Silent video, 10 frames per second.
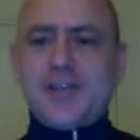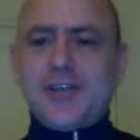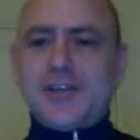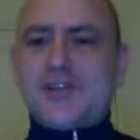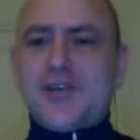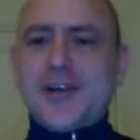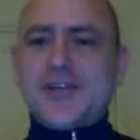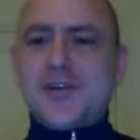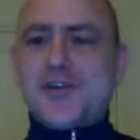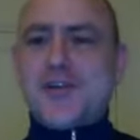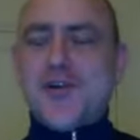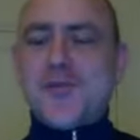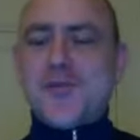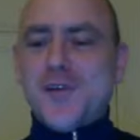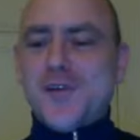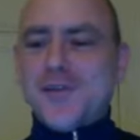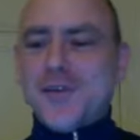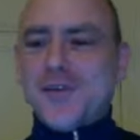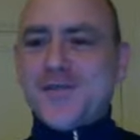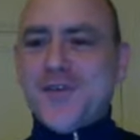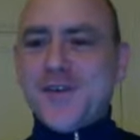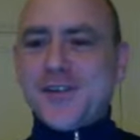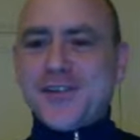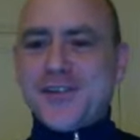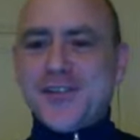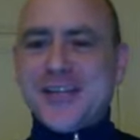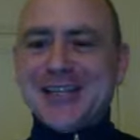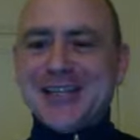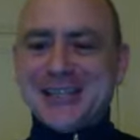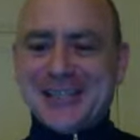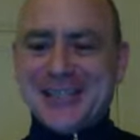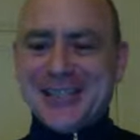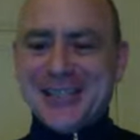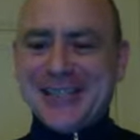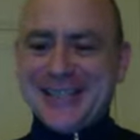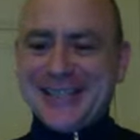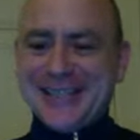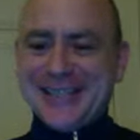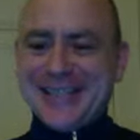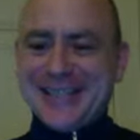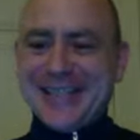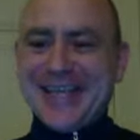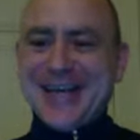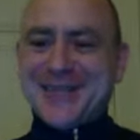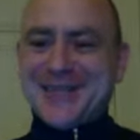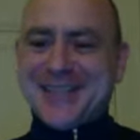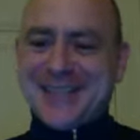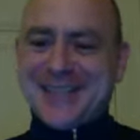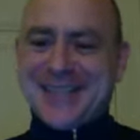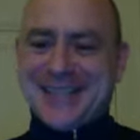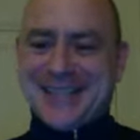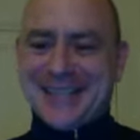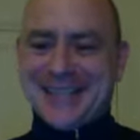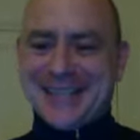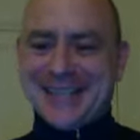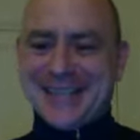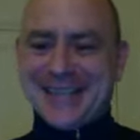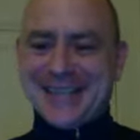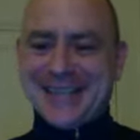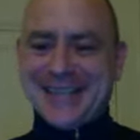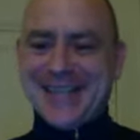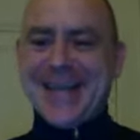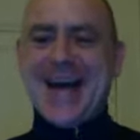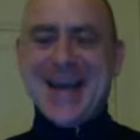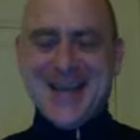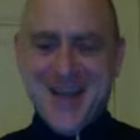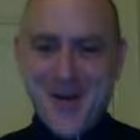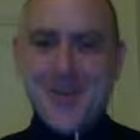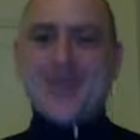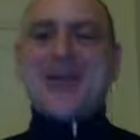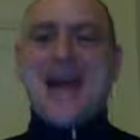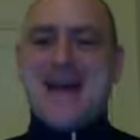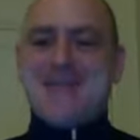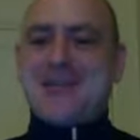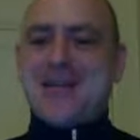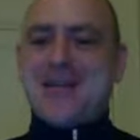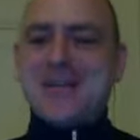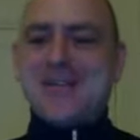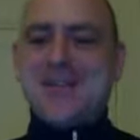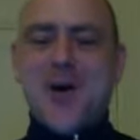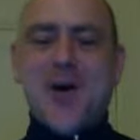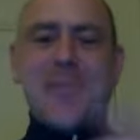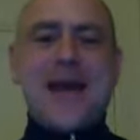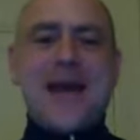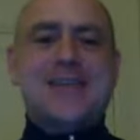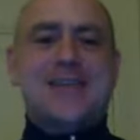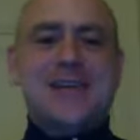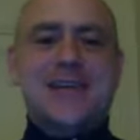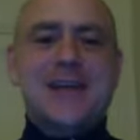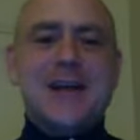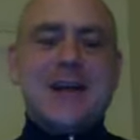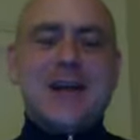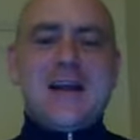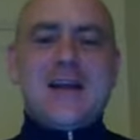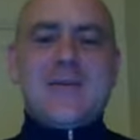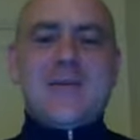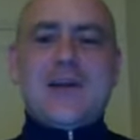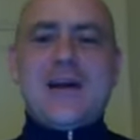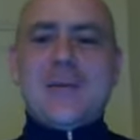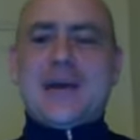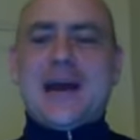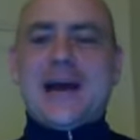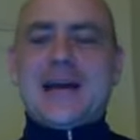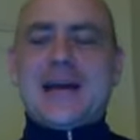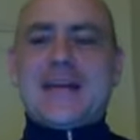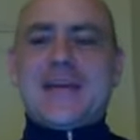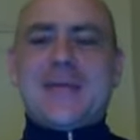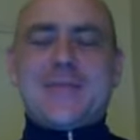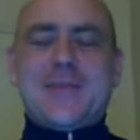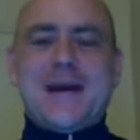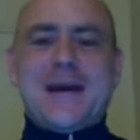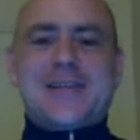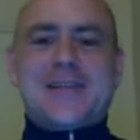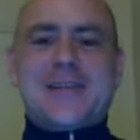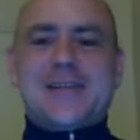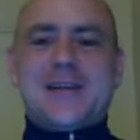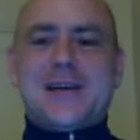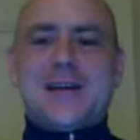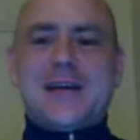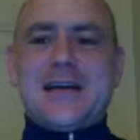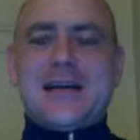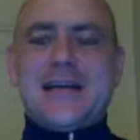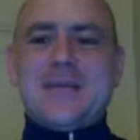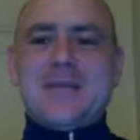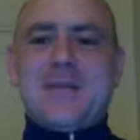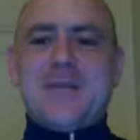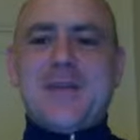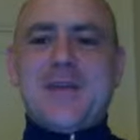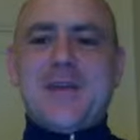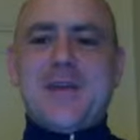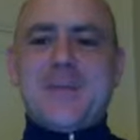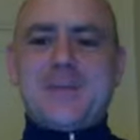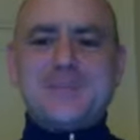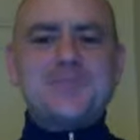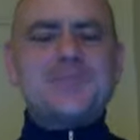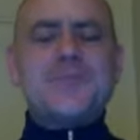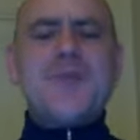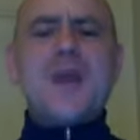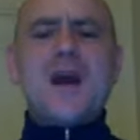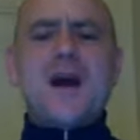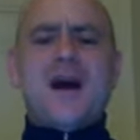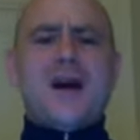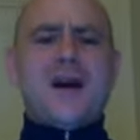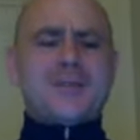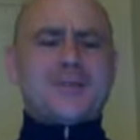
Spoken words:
treasure trove of functional English in EFT. Yeah, I know I'm going to have a great, this is all Patrick. We're helping Ayad here with Patrick's, came up with I